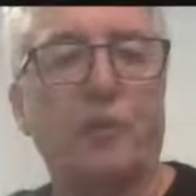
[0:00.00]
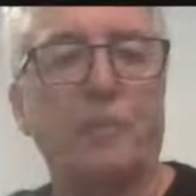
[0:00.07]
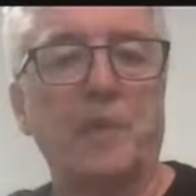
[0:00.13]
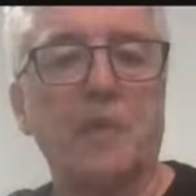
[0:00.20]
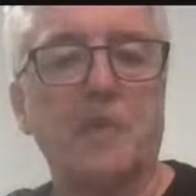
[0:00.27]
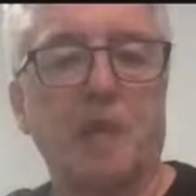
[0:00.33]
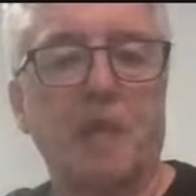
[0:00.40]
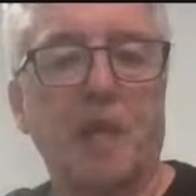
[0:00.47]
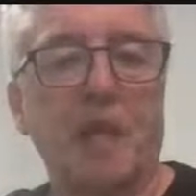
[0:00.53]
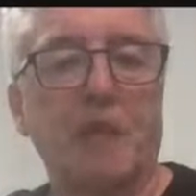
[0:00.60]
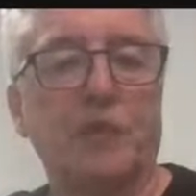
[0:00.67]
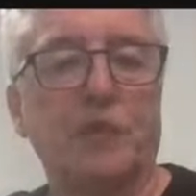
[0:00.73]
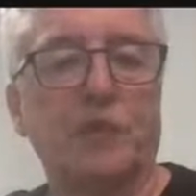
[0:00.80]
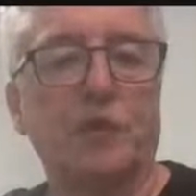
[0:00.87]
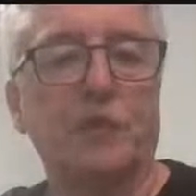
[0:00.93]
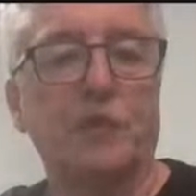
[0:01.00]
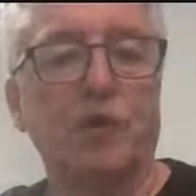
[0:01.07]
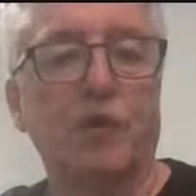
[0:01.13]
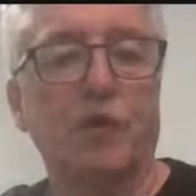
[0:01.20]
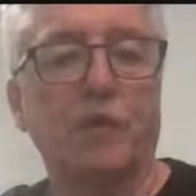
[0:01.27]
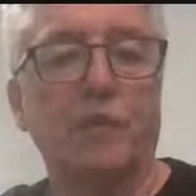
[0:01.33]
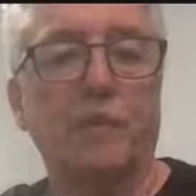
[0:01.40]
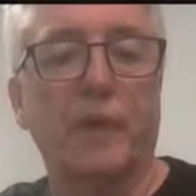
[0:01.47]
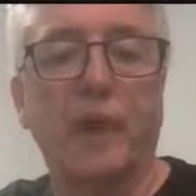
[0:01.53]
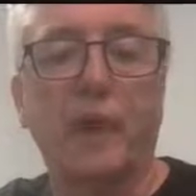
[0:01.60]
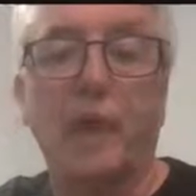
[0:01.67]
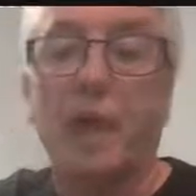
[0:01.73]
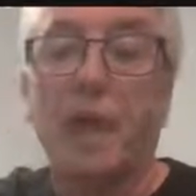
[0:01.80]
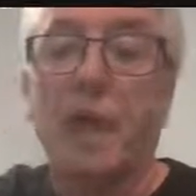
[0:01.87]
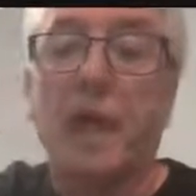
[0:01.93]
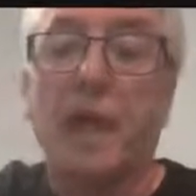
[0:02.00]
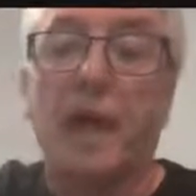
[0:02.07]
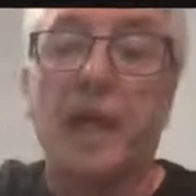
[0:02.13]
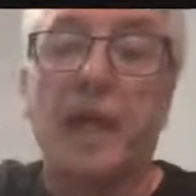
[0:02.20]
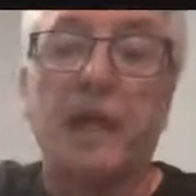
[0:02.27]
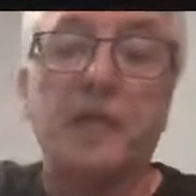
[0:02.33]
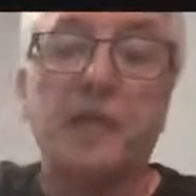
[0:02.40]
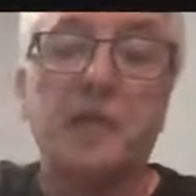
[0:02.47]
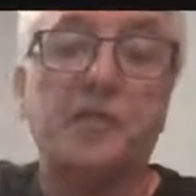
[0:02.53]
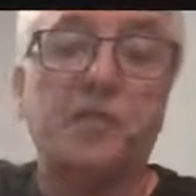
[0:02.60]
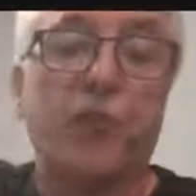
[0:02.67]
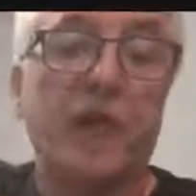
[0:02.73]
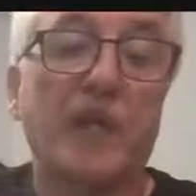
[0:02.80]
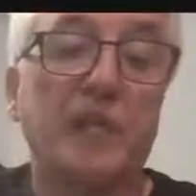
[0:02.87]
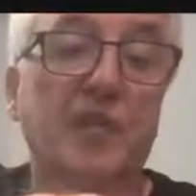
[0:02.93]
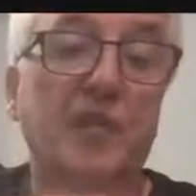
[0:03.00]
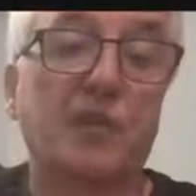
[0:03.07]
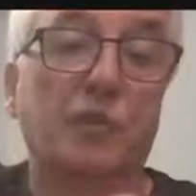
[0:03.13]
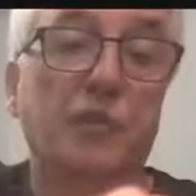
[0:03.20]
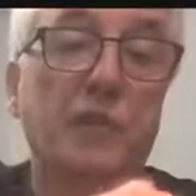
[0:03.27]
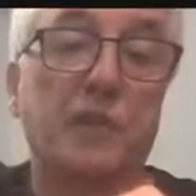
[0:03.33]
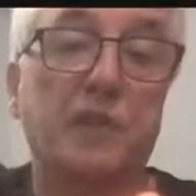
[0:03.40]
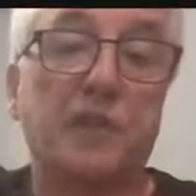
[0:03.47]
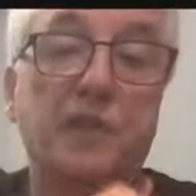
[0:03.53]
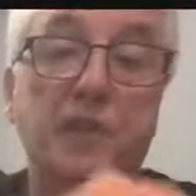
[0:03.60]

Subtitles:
piece of card on top, and then these white stones,